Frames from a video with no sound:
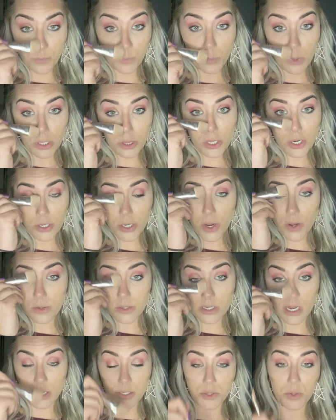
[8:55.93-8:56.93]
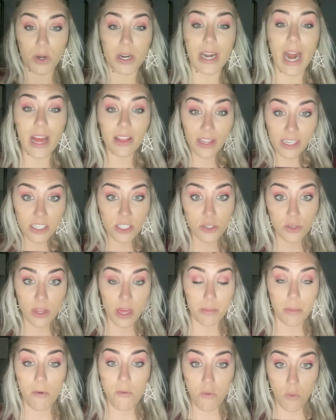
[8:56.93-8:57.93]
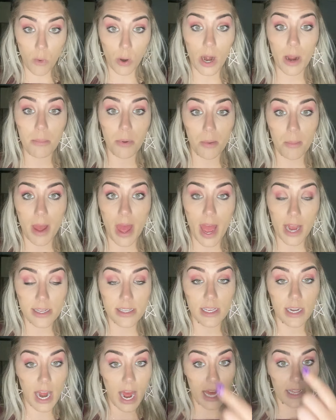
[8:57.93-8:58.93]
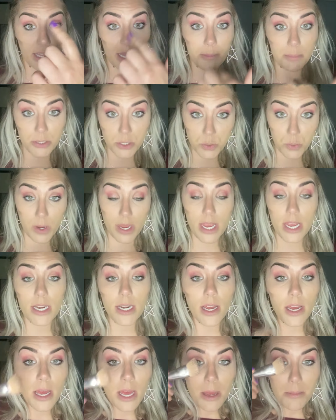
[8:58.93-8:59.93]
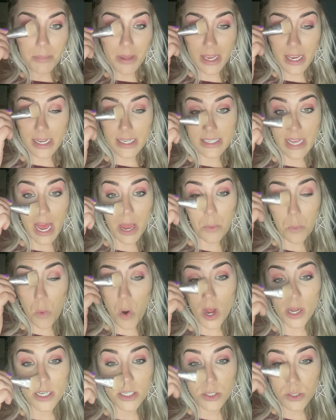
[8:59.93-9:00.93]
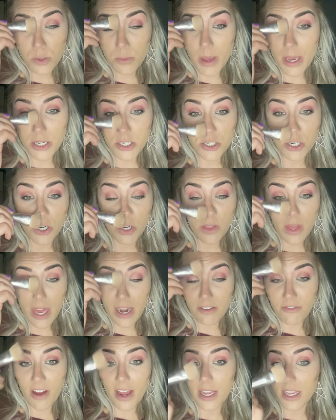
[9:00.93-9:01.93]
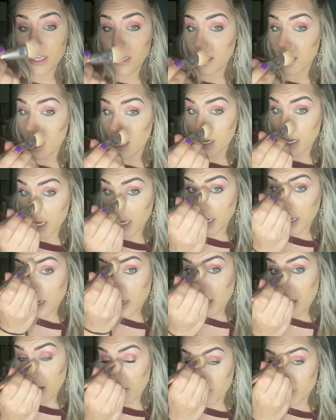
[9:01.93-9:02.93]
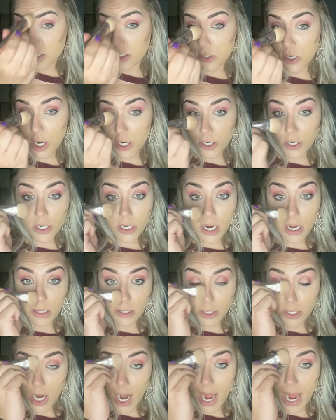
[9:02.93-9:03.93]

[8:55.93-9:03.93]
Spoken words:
with your nose contour, and I like to do that before I put my accent highlight between, because I want to make sure that if I get any of this darker color,